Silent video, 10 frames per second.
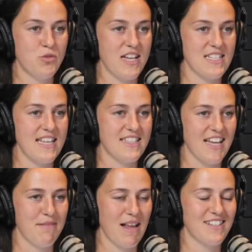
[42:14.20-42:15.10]
days later,
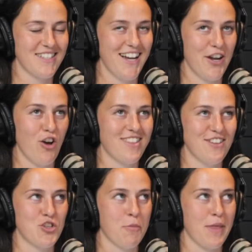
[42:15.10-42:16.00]
I'm, like, still annoyed
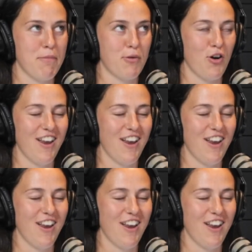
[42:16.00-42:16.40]
I dropped that ball.